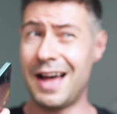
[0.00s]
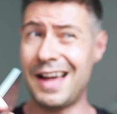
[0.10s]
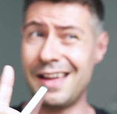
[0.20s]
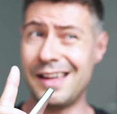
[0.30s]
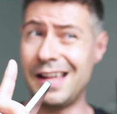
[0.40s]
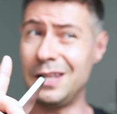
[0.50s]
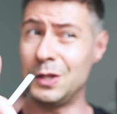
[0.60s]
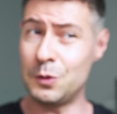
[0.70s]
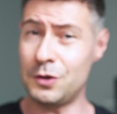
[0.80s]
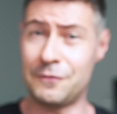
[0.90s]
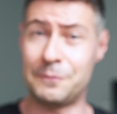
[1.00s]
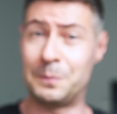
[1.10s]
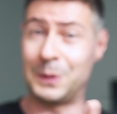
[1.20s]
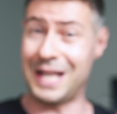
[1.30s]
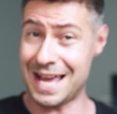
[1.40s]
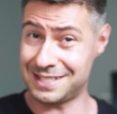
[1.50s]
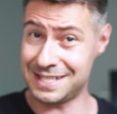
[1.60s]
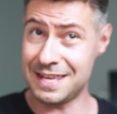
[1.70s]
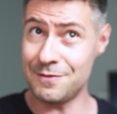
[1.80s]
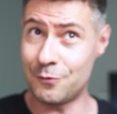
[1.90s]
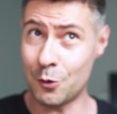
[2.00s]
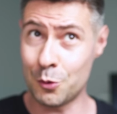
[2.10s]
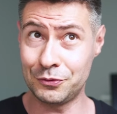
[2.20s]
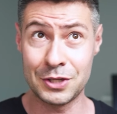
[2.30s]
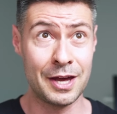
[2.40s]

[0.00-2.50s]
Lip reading: A lot of plastic involved,